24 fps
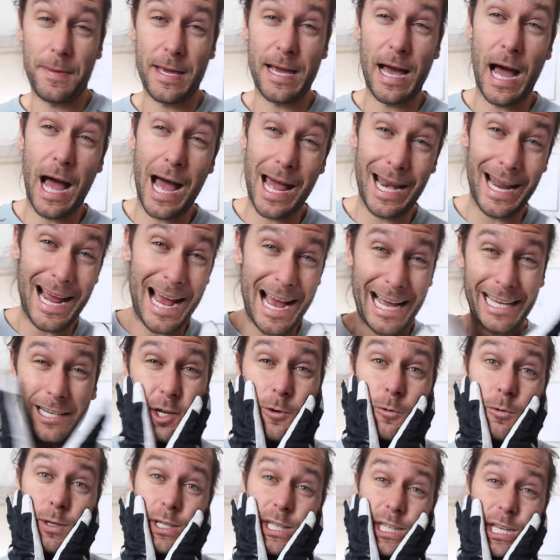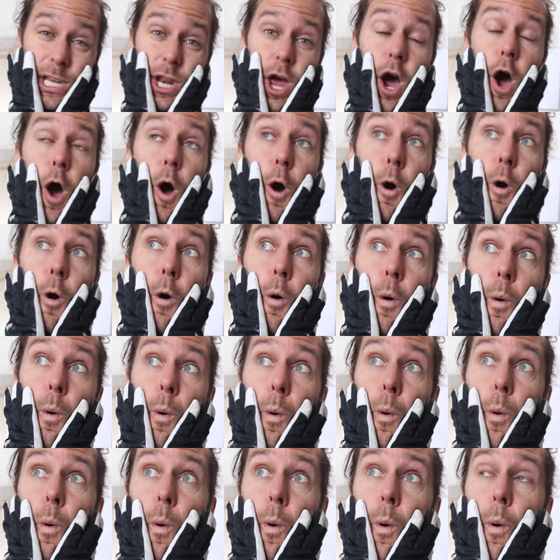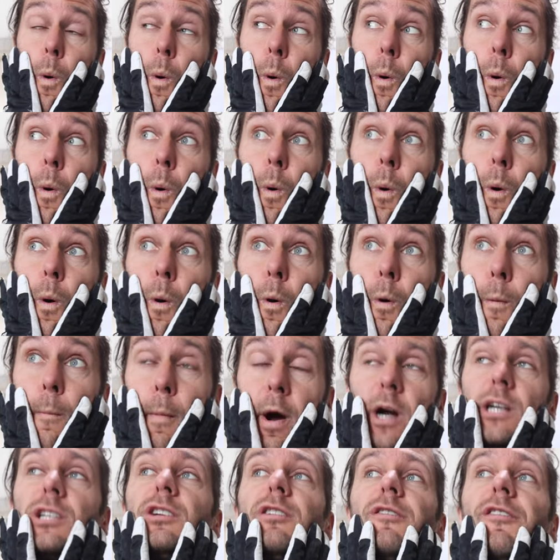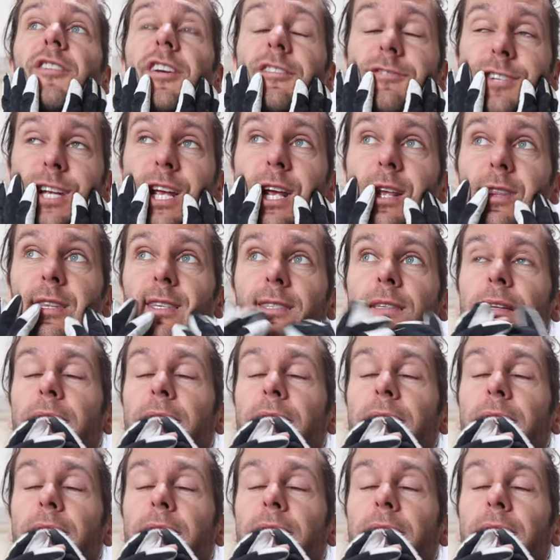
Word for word: be gone, I don't really know. March 15th is